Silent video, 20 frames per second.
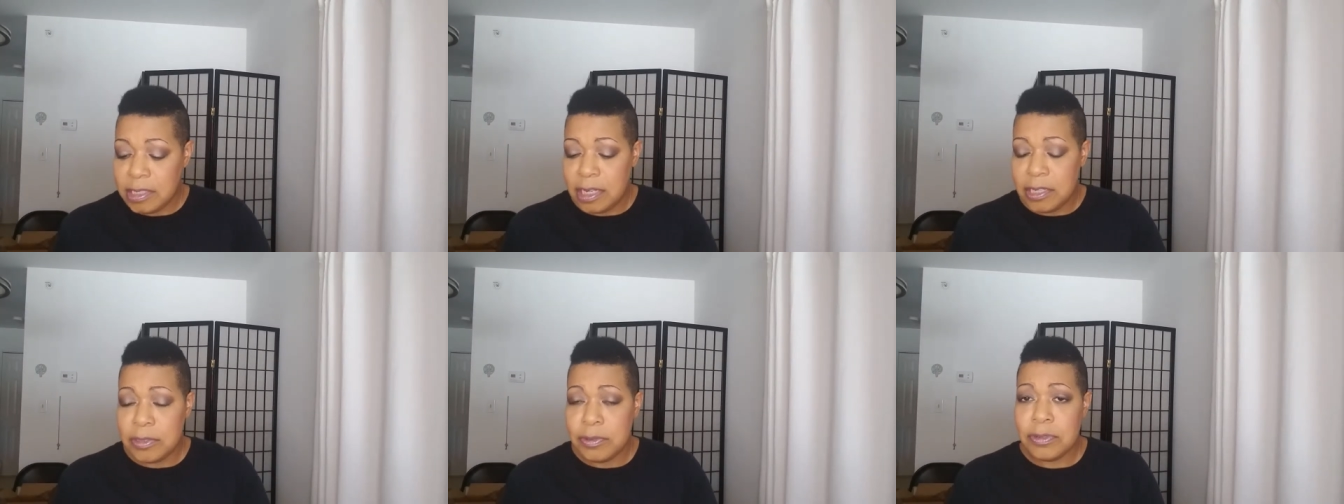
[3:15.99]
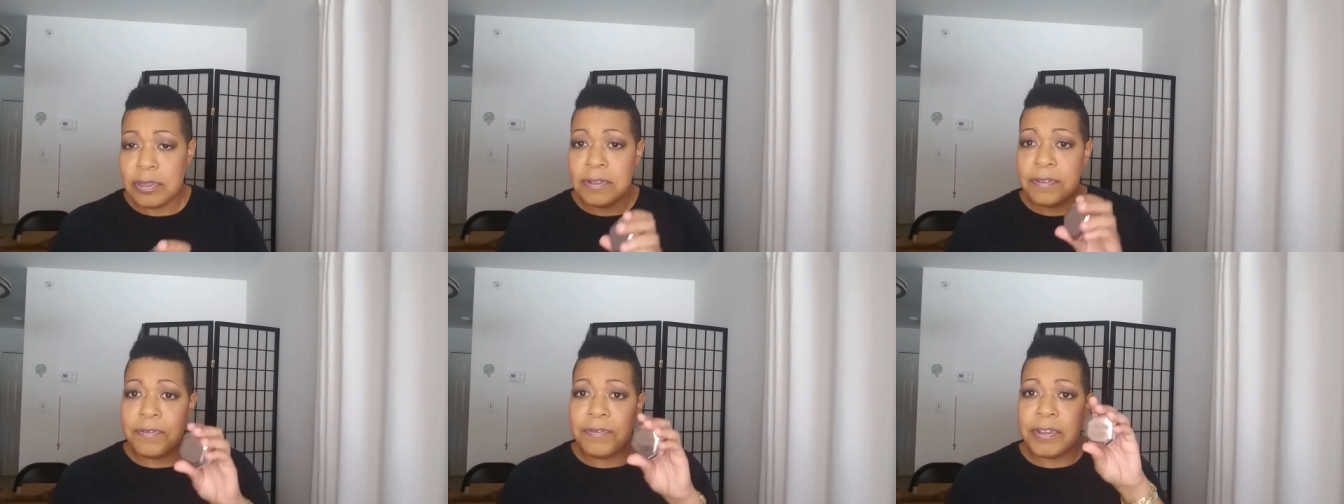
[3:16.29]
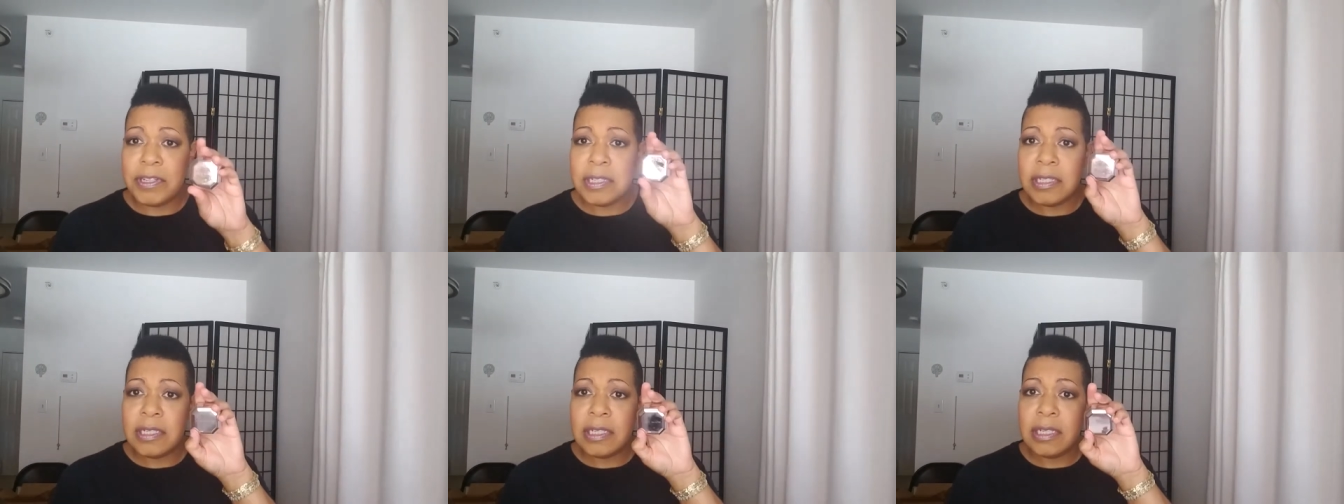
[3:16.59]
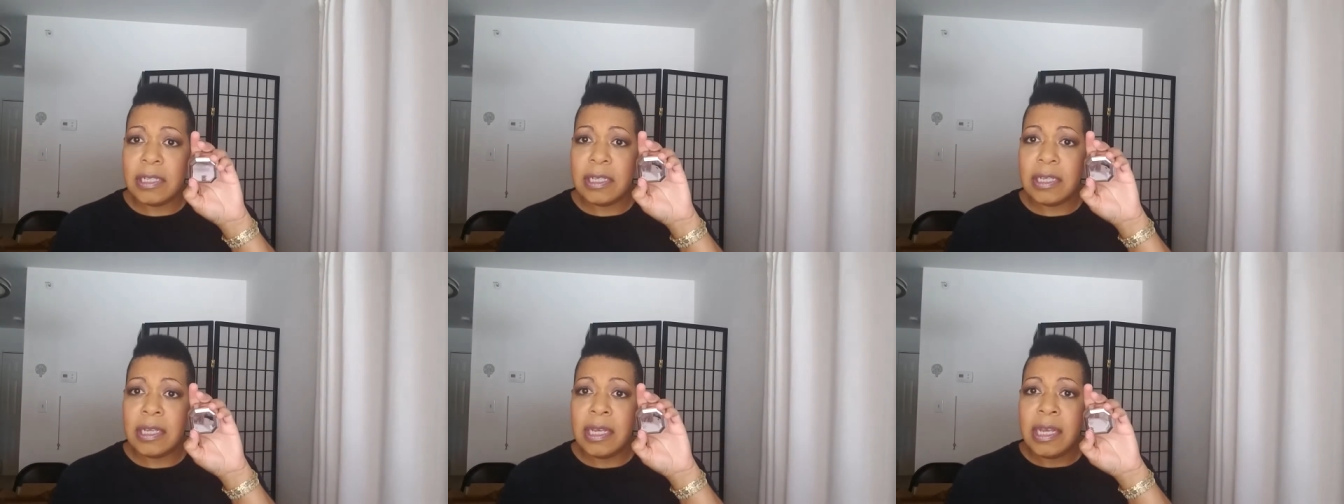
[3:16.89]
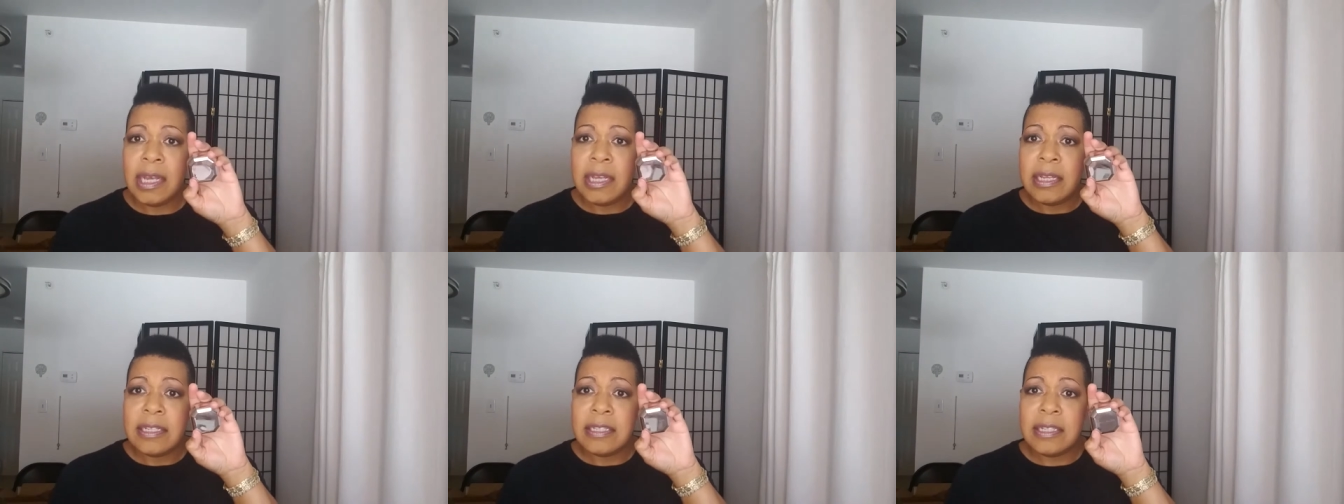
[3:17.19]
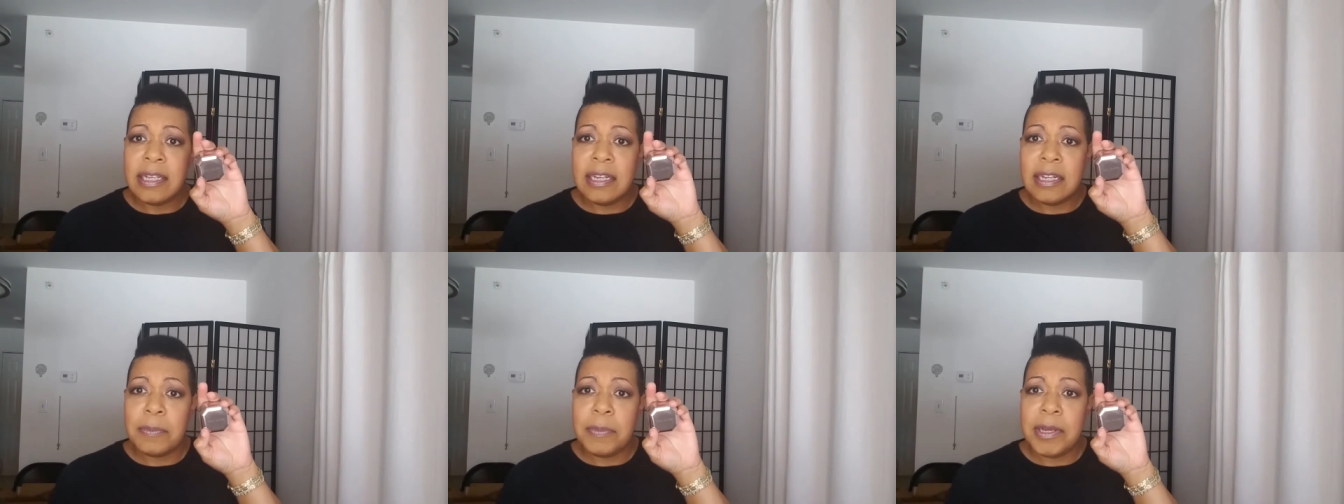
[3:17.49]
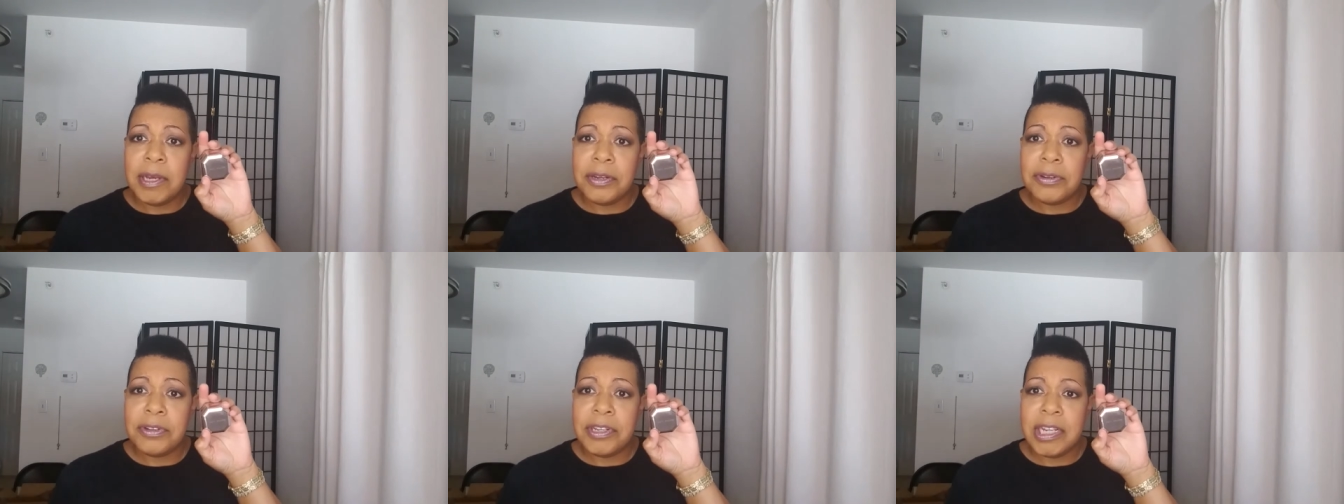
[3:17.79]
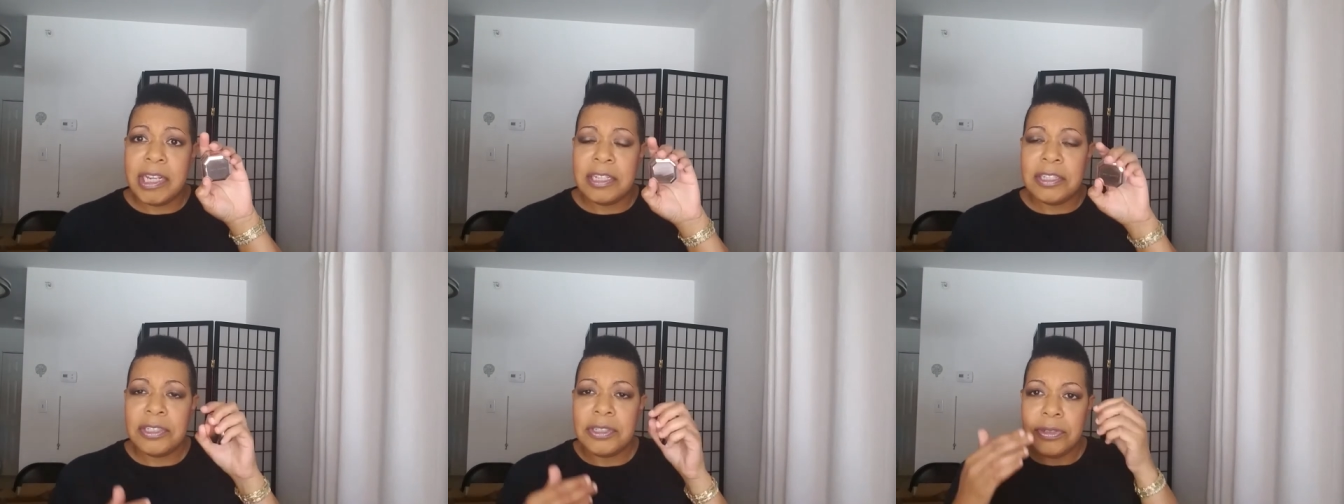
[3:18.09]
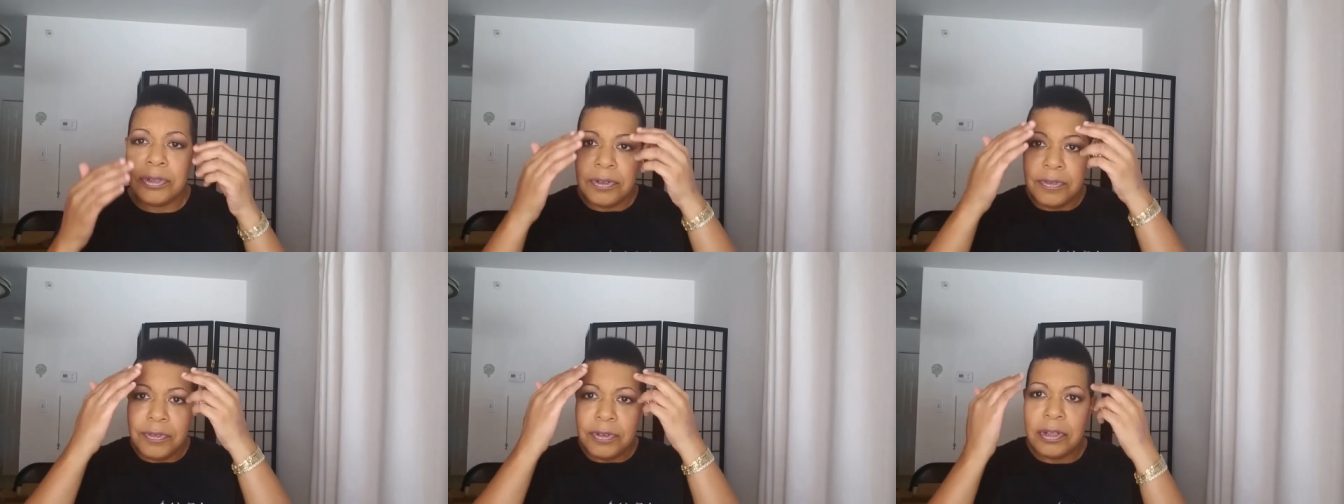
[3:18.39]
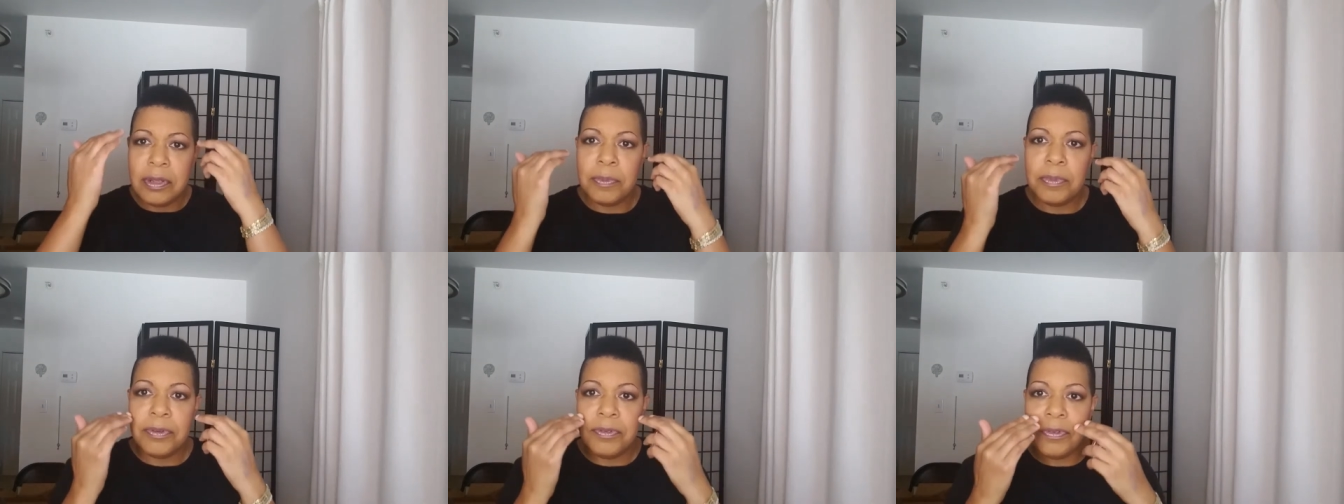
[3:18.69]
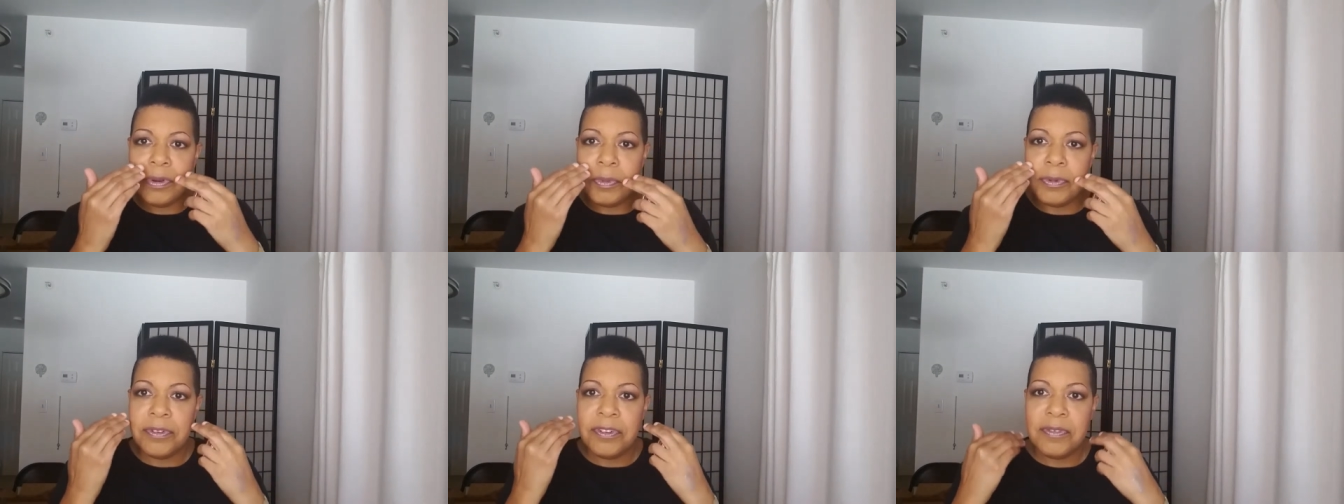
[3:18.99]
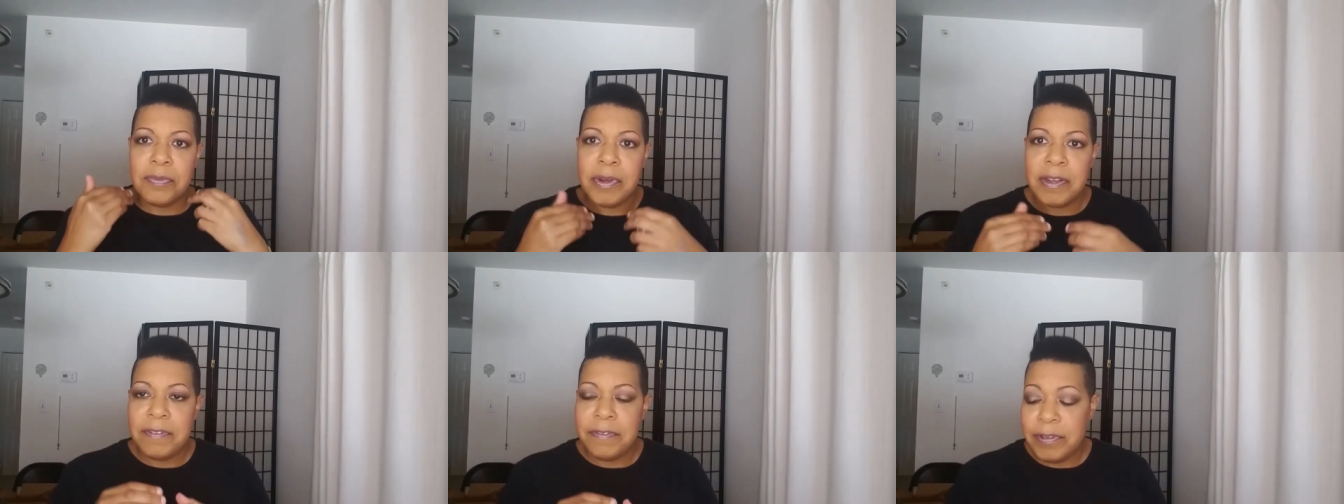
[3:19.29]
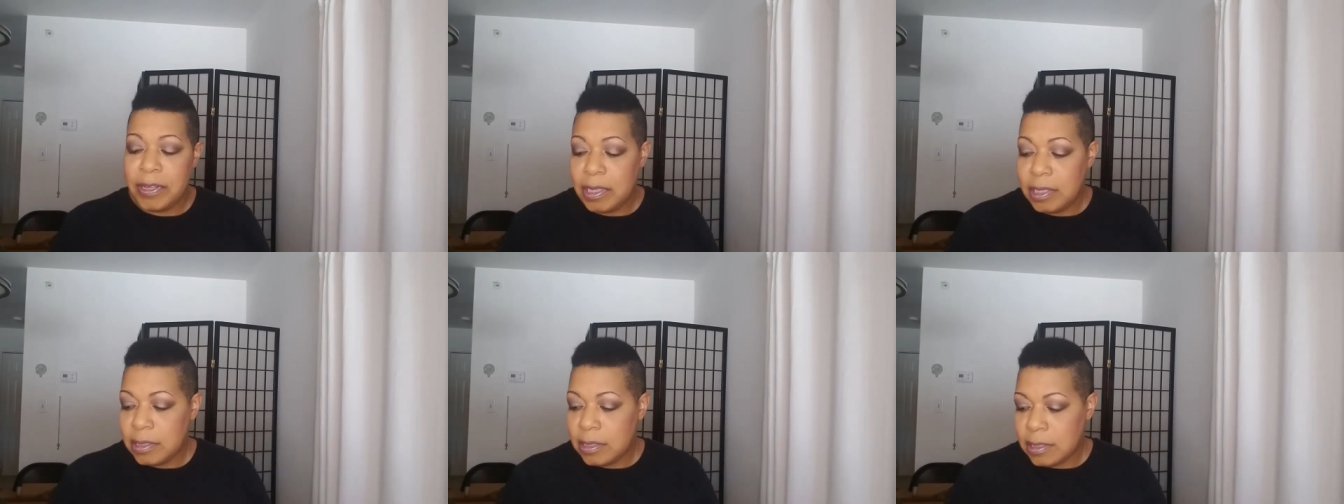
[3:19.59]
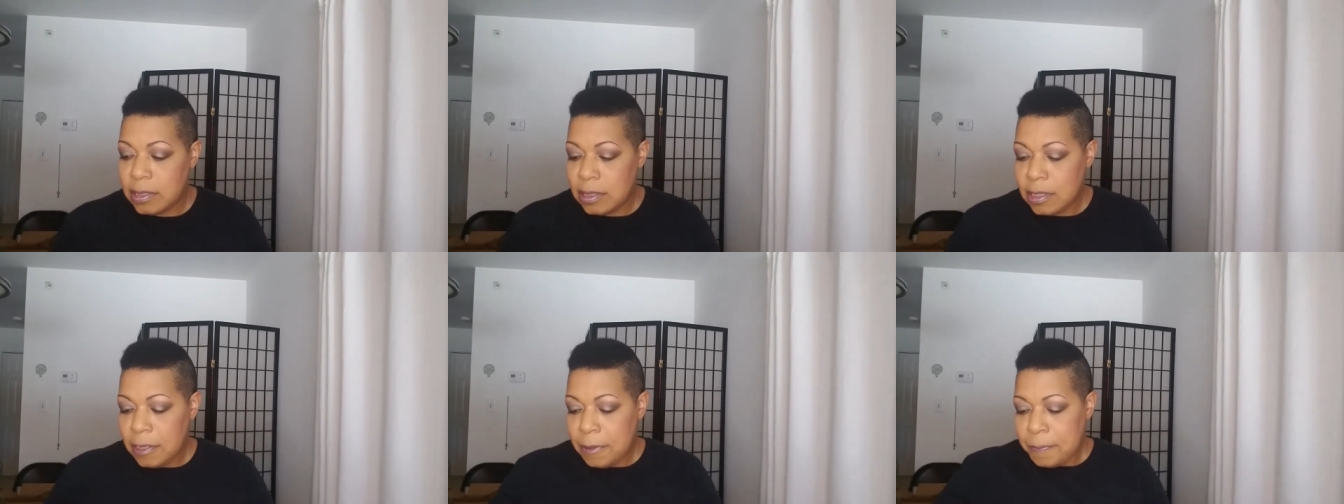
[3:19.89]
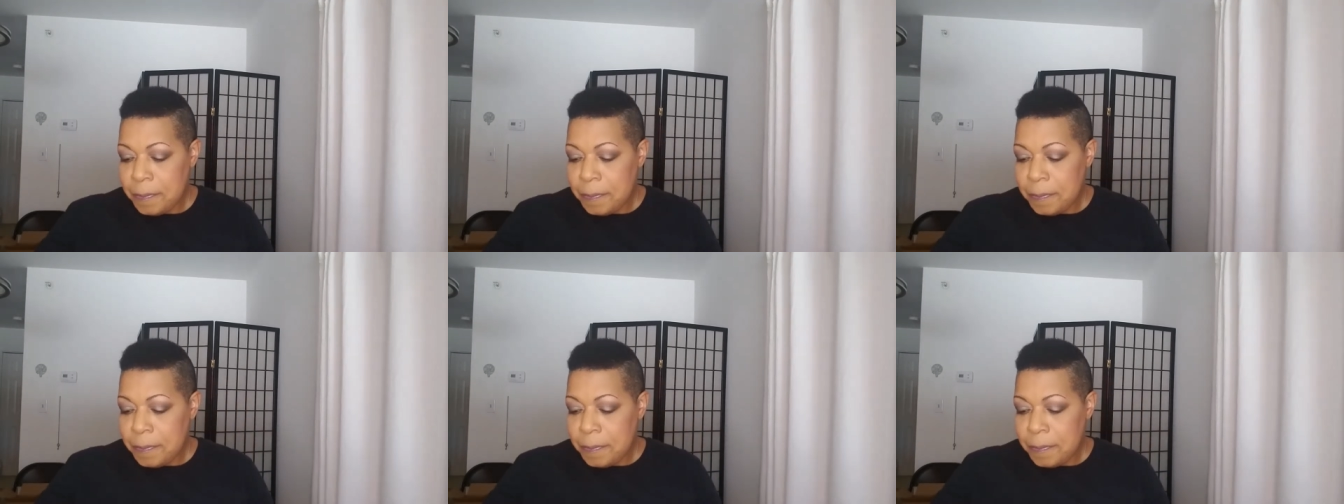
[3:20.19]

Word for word: I use the Fenty Setting Powder and Cashew for the perimeter of my face.